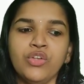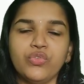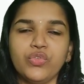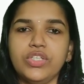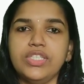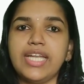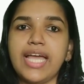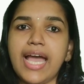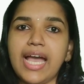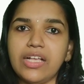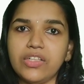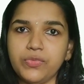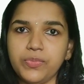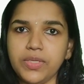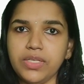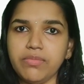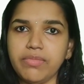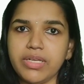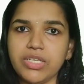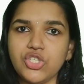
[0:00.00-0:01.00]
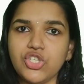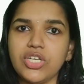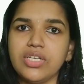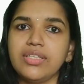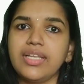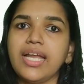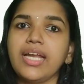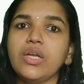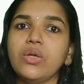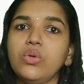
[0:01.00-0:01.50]
So it has been
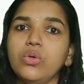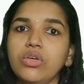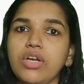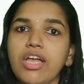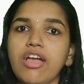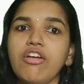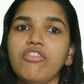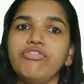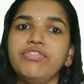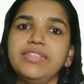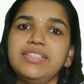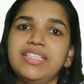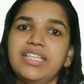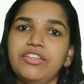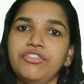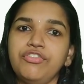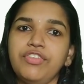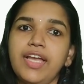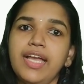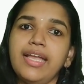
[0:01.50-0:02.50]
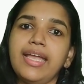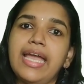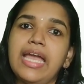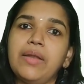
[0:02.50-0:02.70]
mentioned that guna of a dravya